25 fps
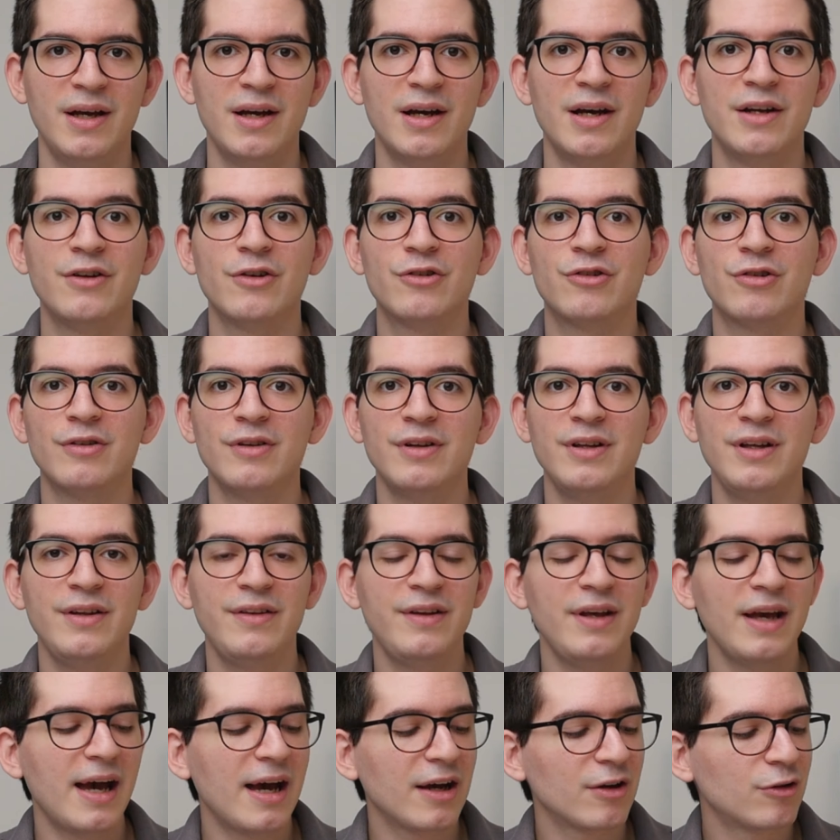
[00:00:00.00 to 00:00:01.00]
Additionally,
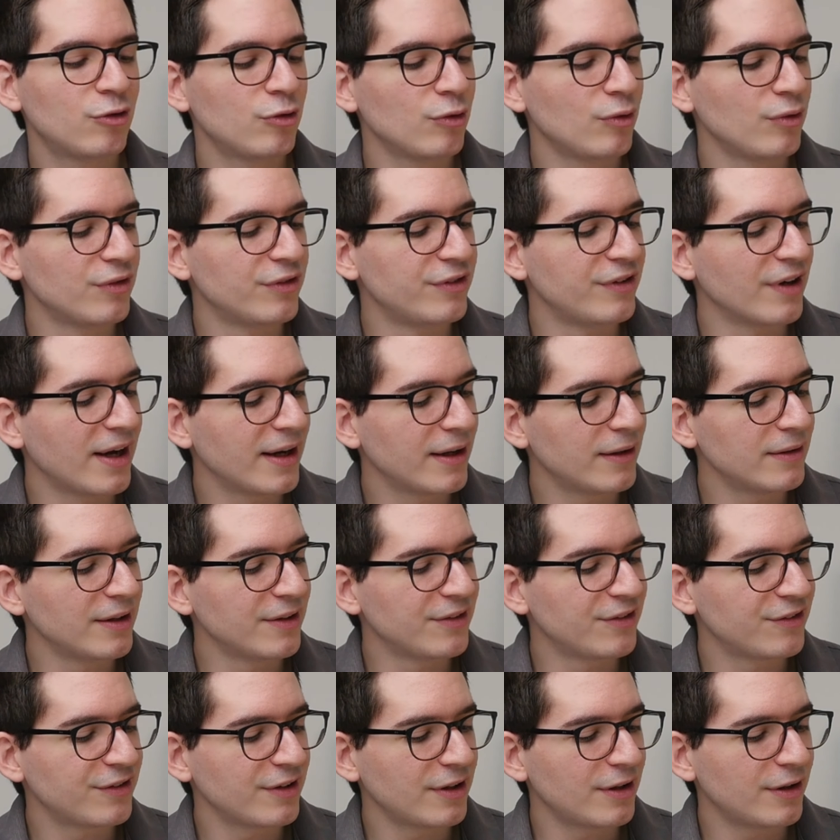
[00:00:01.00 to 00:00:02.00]
the actual dial
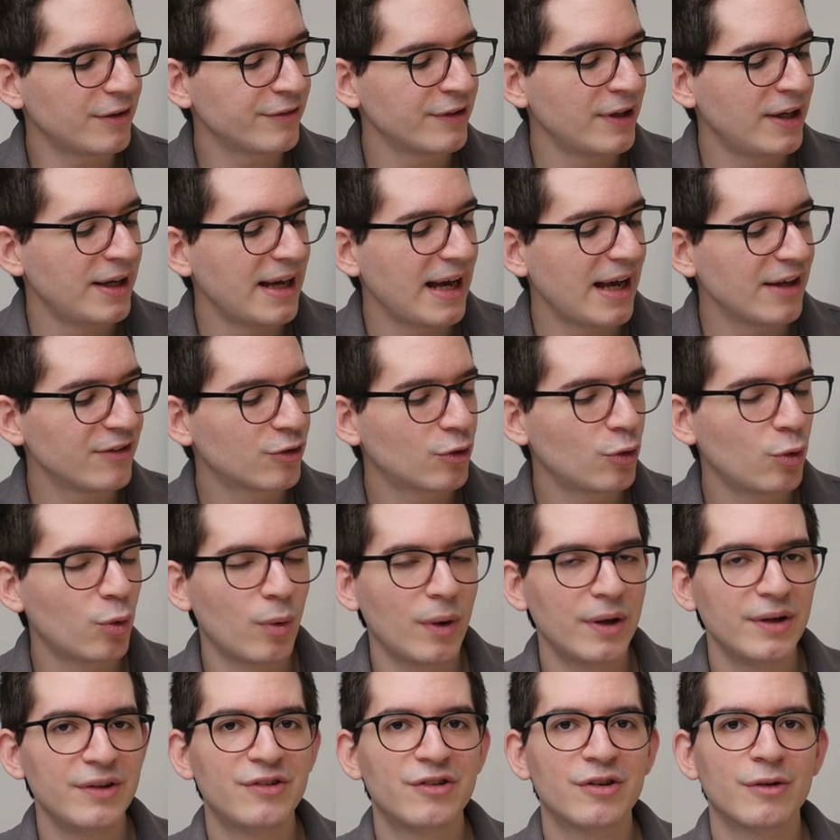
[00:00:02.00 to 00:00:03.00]
itself has
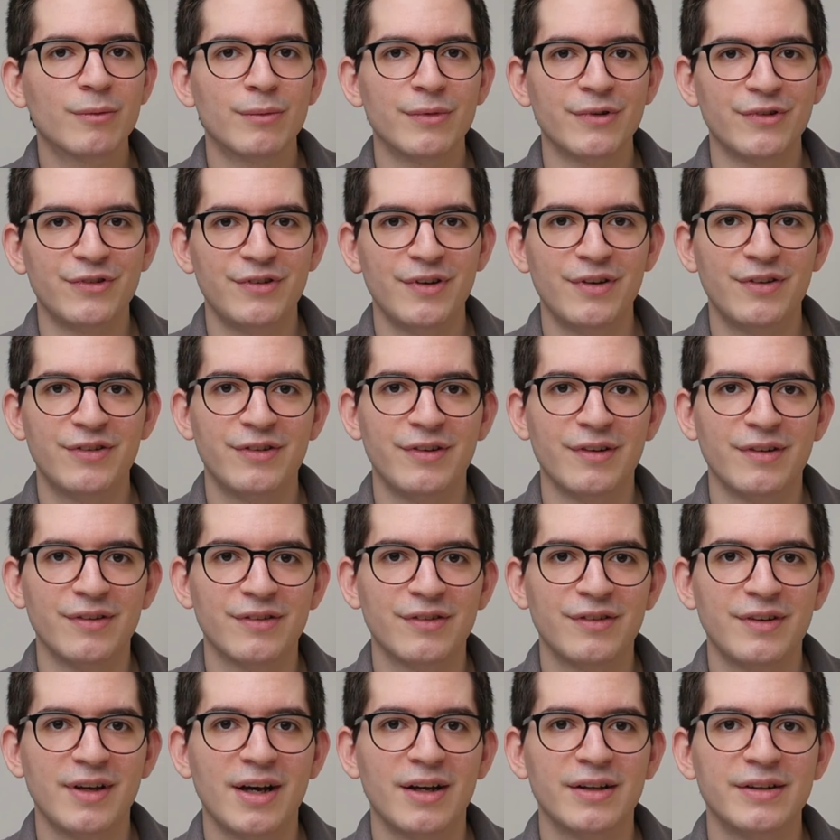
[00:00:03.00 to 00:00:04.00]
quite some
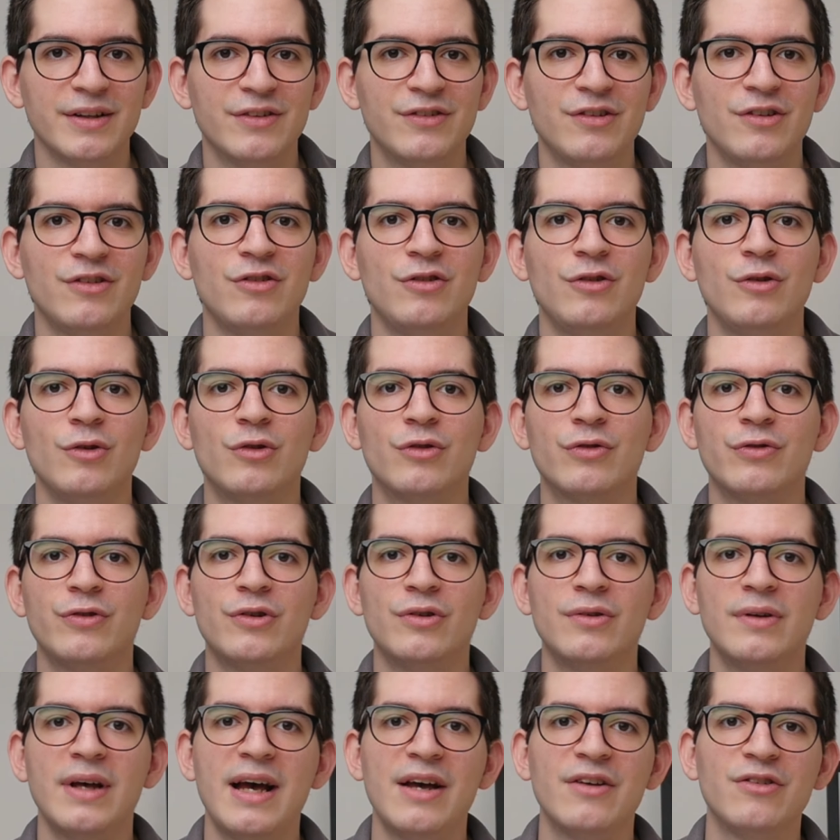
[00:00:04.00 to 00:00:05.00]
resistance. Now this is
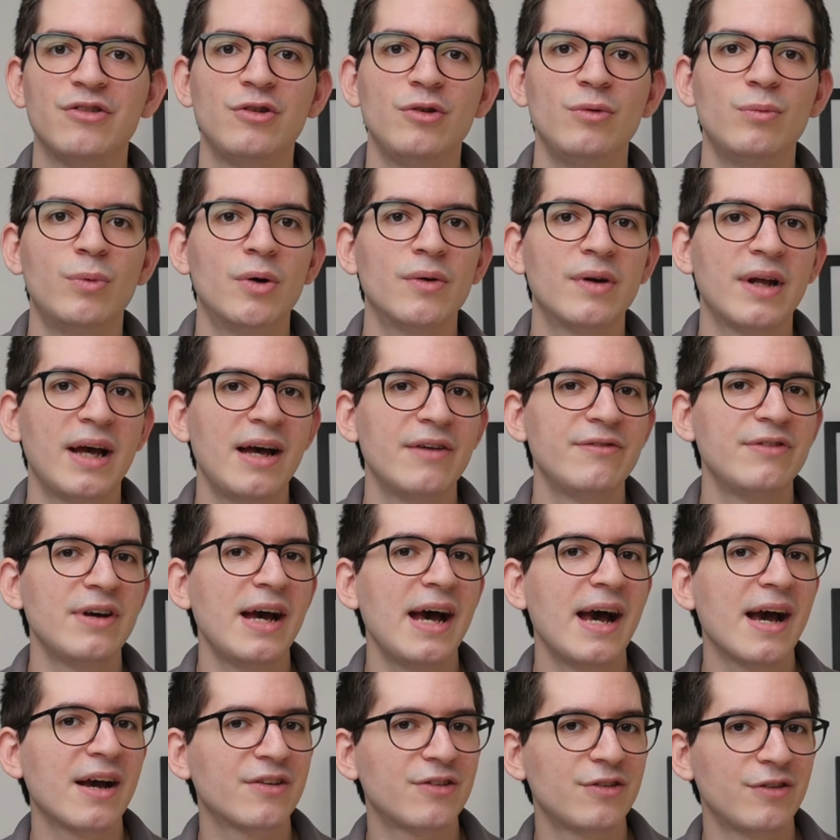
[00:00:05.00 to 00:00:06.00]
useful as you won't have
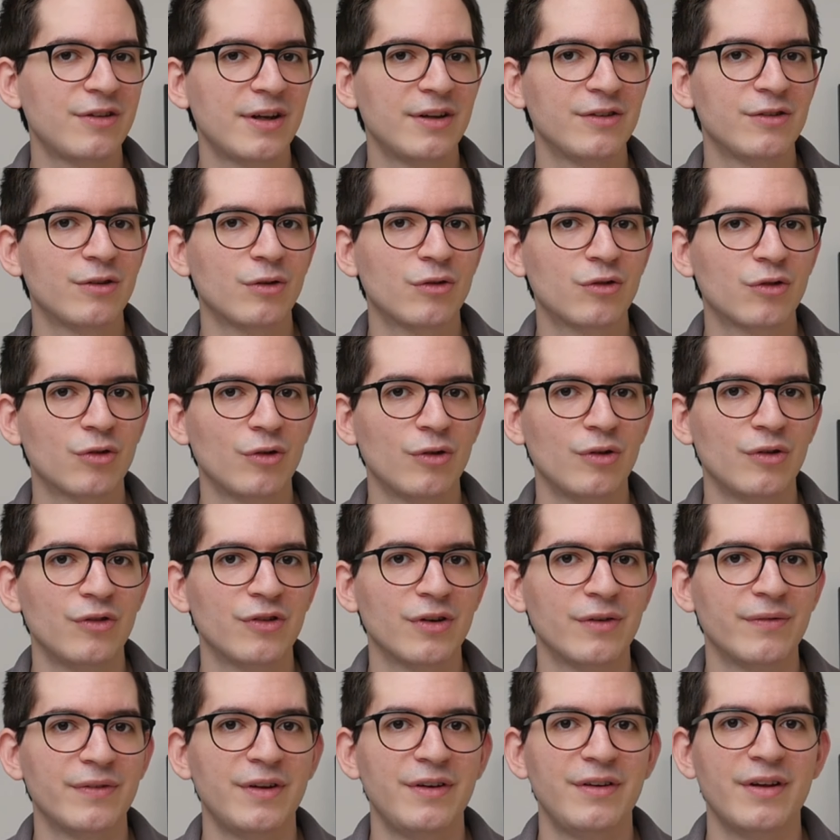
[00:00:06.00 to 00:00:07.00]
accidental turns
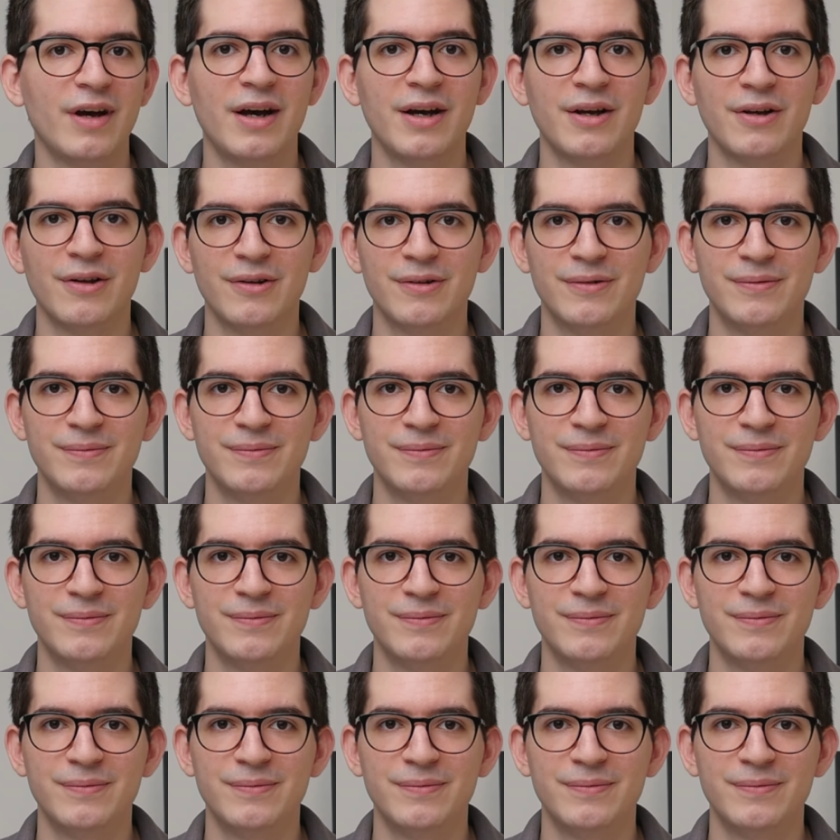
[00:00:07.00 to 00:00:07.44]
of the dial.